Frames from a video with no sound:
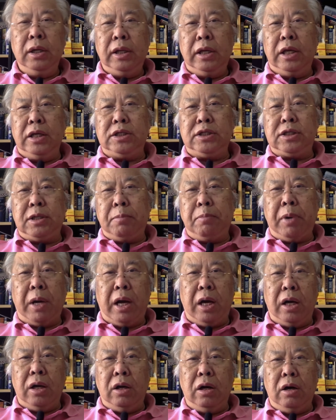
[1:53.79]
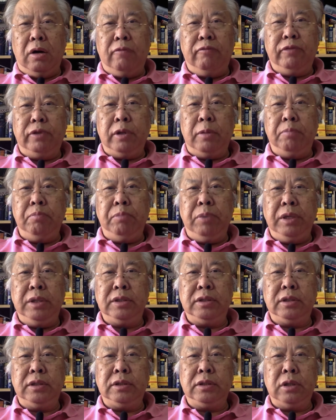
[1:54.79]
is part of the
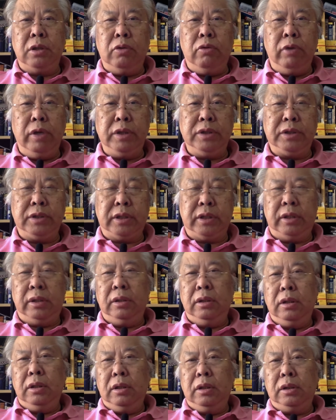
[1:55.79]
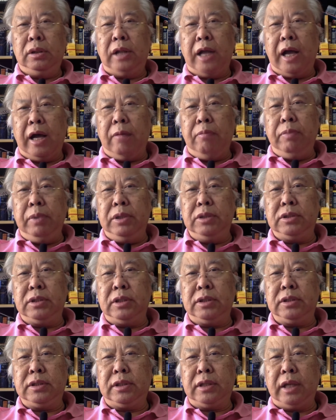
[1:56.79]
business risk that a
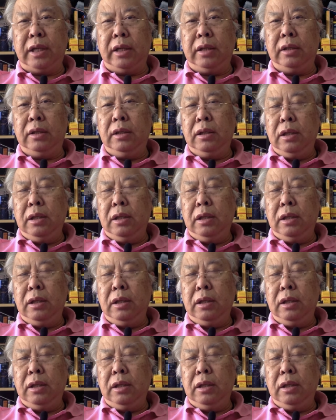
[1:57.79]
business take,